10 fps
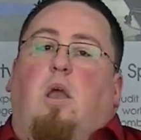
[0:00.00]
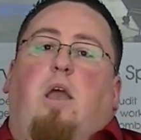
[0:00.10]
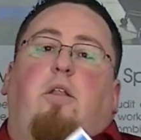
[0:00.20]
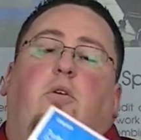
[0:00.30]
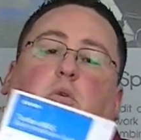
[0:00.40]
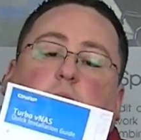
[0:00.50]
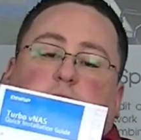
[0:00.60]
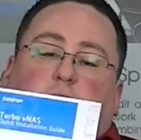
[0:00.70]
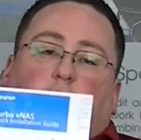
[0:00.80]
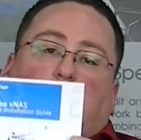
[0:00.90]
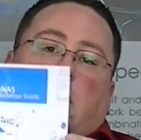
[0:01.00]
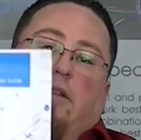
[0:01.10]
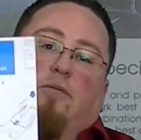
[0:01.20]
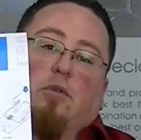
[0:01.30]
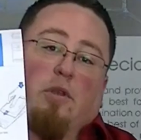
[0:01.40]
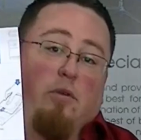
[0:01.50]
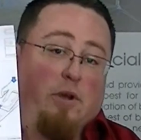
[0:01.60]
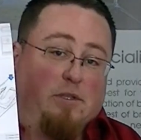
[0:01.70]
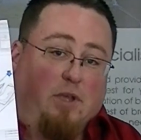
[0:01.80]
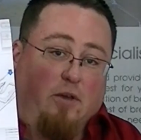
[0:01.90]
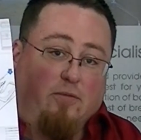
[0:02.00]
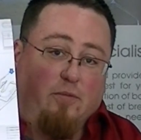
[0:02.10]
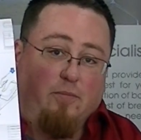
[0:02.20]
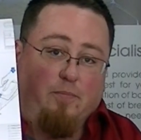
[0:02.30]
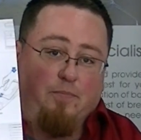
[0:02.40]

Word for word: And your quick start guide for the unit itself.